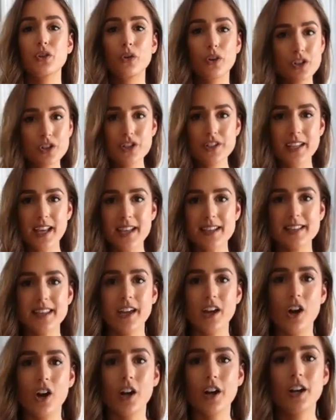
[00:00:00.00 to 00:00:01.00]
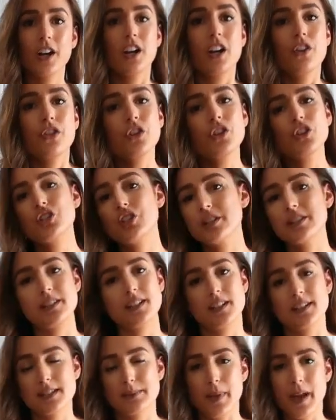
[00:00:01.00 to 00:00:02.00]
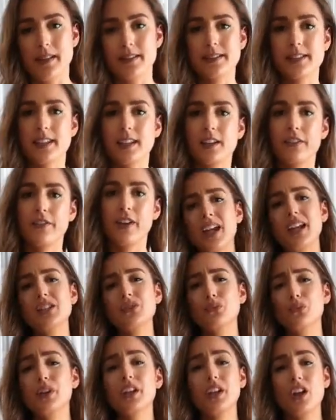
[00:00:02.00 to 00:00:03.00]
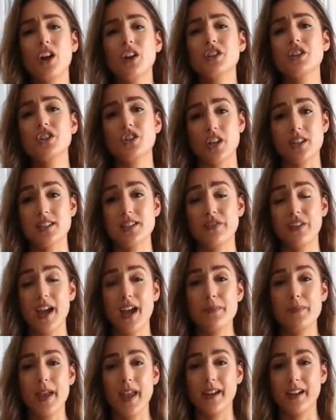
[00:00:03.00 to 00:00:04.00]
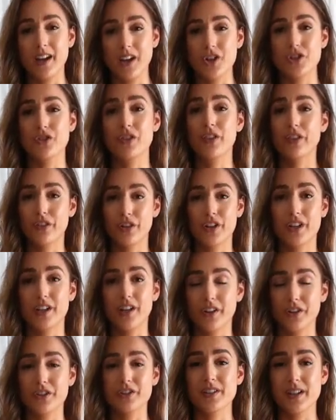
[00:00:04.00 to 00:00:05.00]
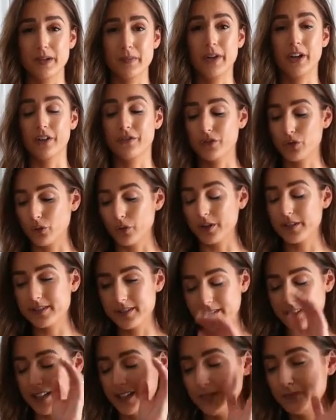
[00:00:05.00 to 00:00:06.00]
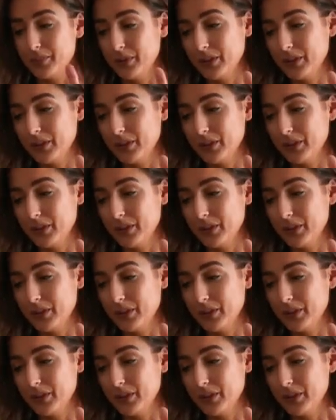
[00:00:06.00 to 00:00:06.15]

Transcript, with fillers: gorgeous as they are, they're just expensive. It's really hard to justify paying $130 on a pair of shorts. Like,